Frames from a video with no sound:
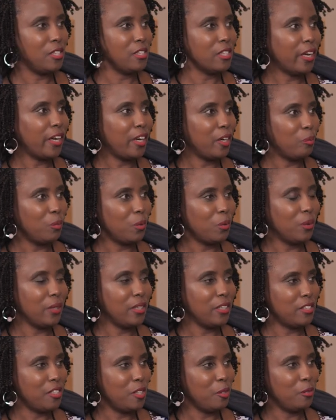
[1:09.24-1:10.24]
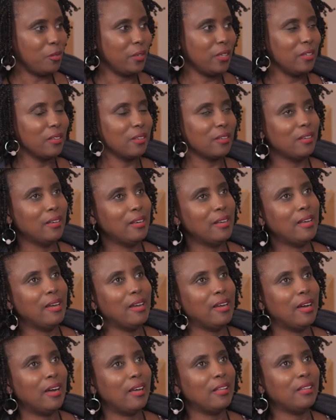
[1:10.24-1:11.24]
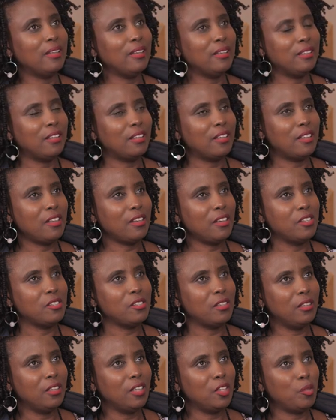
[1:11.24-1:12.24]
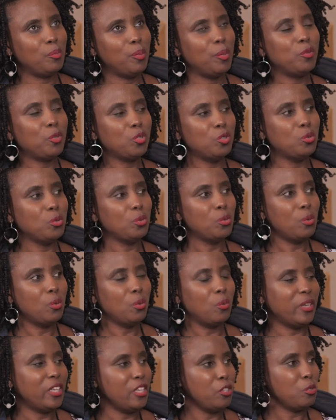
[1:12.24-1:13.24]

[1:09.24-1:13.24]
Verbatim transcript: desirable and is hmm. different. Hmm. And then the other thing he said that people do what